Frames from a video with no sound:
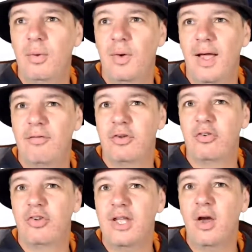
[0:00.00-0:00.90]
We'll have to
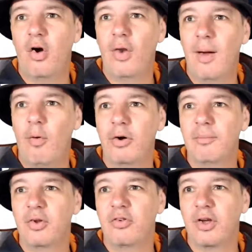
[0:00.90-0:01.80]
see on that one.
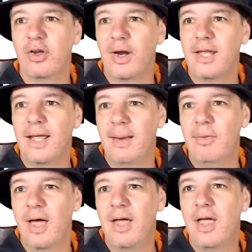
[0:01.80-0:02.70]
But a cracking
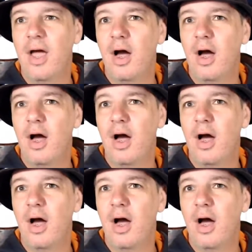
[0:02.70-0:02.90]
game there